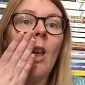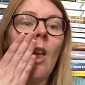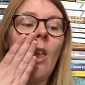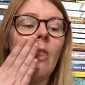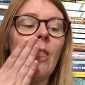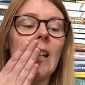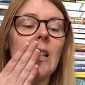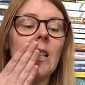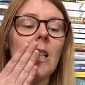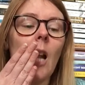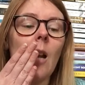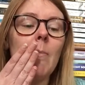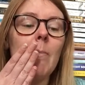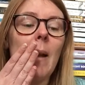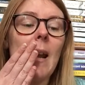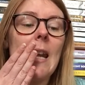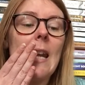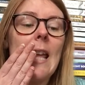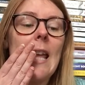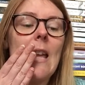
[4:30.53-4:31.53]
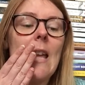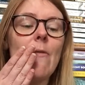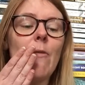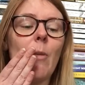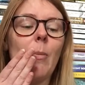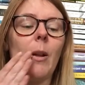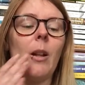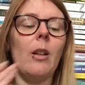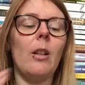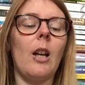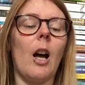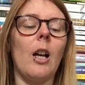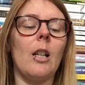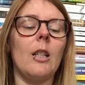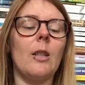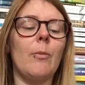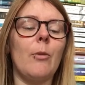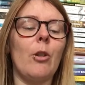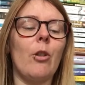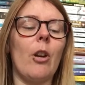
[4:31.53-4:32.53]
"That's unbelievable,"
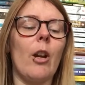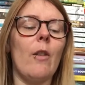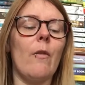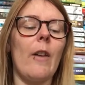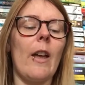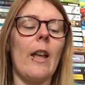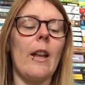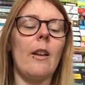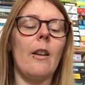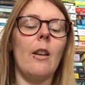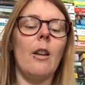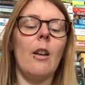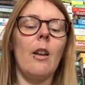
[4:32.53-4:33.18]
gasped Crowfin.